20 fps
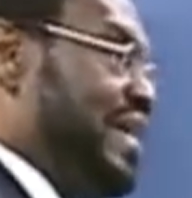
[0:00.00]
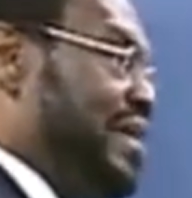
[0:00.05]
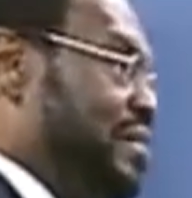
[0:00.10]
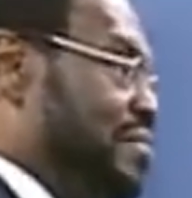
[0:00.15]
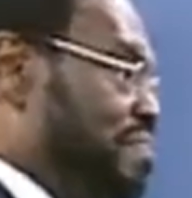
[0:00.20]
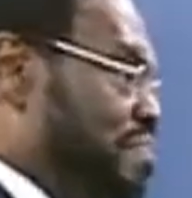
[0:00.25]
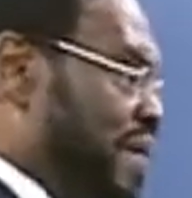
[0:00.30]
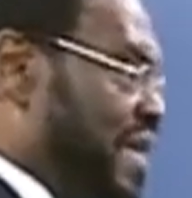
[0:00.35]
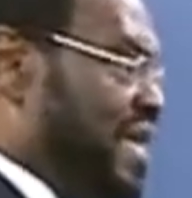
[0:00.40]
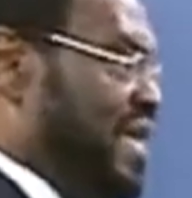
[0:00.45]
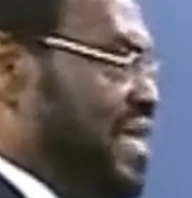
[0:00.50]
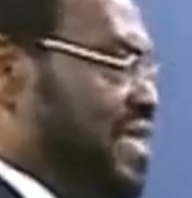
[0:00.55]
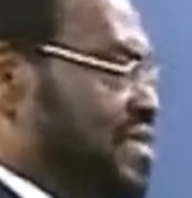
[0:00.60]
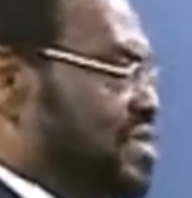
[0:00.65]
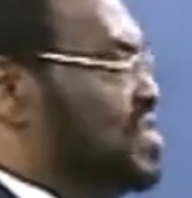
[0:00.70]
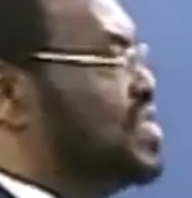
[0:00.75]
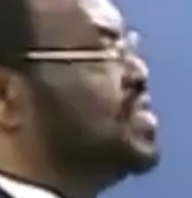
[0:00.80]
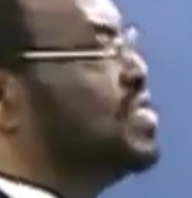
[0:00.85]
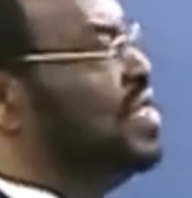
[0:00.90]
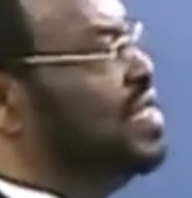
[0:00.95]
in
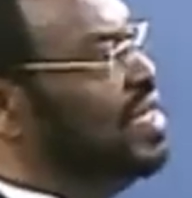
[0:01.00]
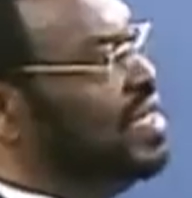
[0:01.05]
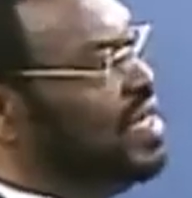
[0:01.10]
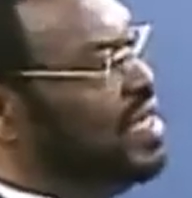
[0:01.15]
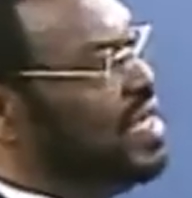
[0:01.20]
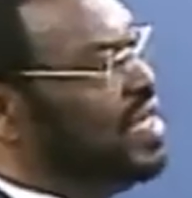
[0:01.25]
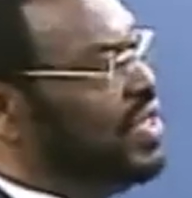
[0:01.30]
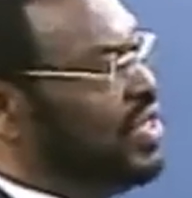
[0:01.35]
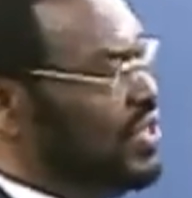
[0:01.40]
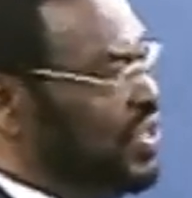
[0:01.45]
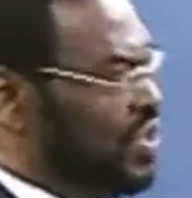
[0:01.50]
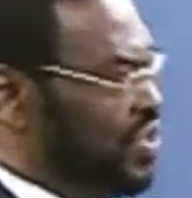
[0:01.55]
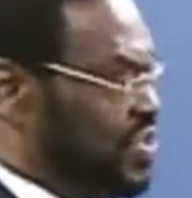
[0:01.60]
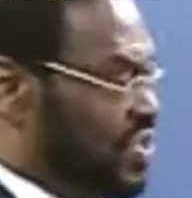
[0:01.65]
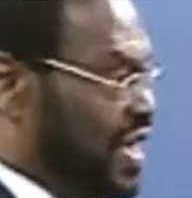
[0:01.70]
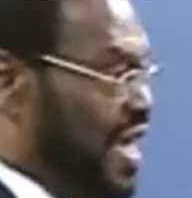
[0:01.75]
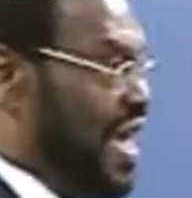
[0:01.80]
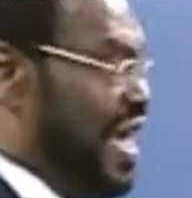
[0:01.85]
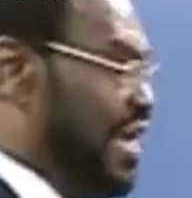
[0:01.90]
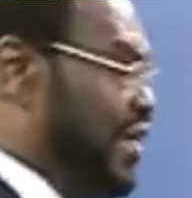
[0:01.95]
peace. You
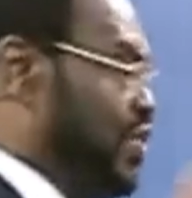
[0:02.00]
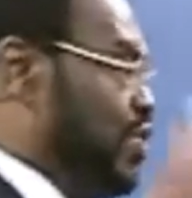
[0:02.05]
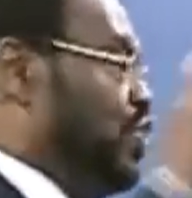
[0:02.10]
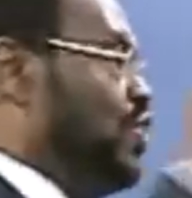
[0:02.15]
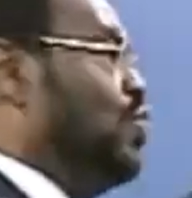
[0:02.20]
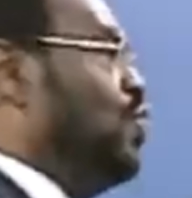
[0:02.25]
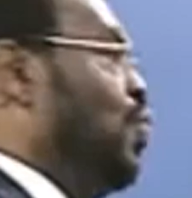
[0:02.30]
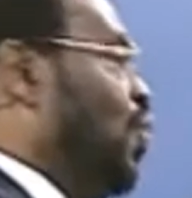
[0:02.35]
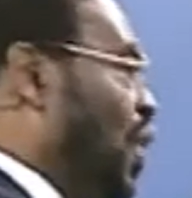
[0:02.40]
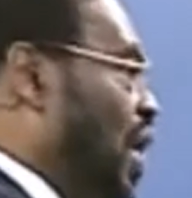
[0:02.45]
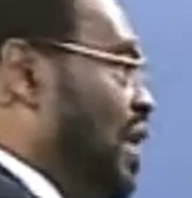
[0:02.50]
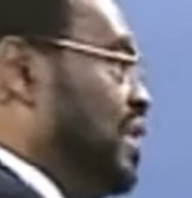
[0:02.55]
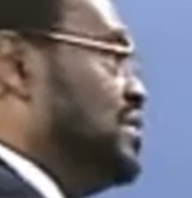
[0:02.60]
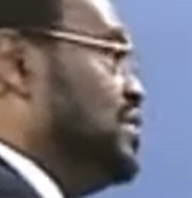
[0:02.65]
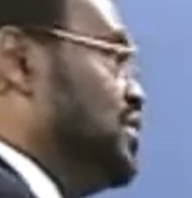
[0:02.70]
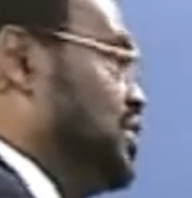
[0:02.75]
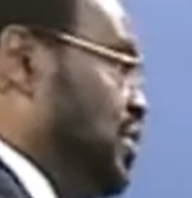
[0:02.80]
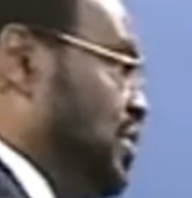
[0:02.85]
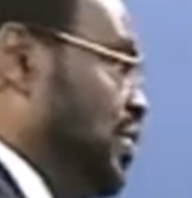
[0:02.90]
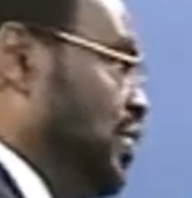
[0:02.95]
say you
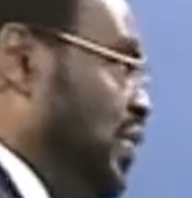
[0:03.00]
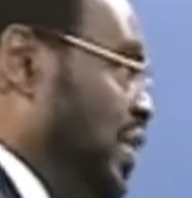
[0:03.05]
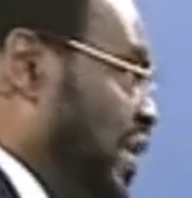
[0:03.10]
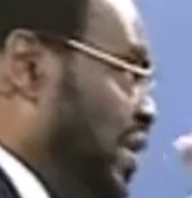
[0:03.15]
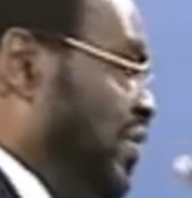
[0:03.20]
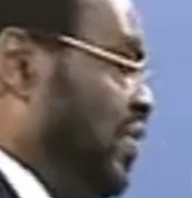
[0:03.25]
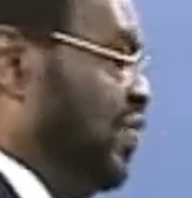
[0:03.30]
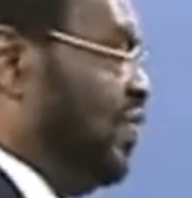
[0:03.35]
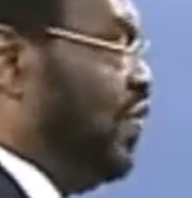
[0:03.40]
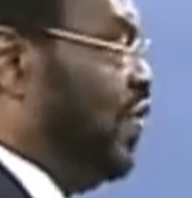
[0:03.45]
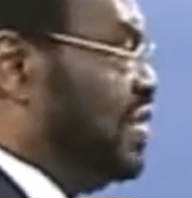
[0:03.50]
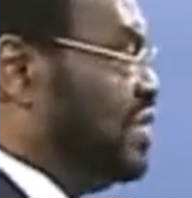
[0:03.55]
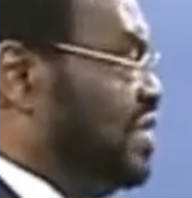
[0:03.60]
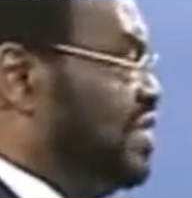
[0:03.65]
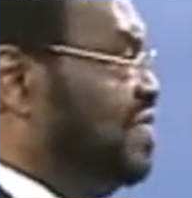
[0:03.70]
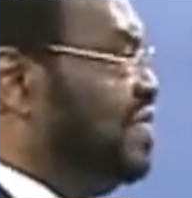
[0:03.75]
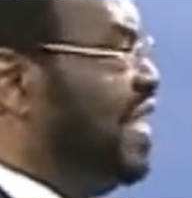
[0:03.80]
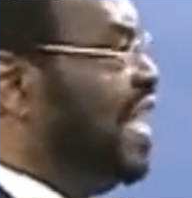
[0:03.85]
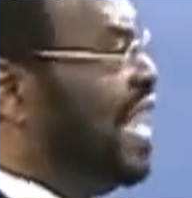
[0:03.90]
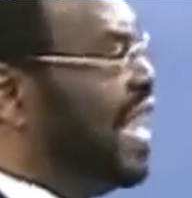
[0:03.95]
want to hear the voice
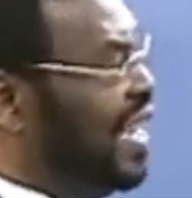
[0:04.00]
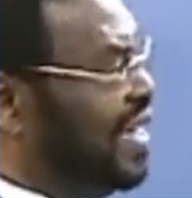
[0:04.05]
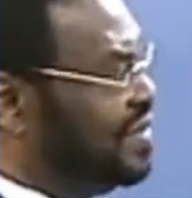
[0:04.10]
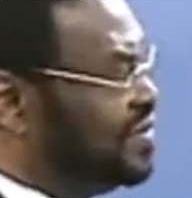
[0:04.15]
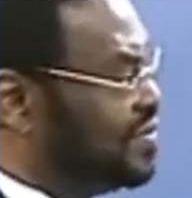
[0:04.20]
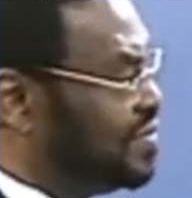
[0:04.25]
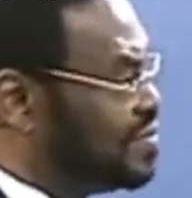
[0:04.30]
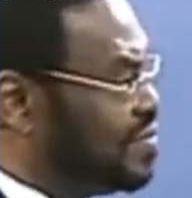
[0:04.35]
of God.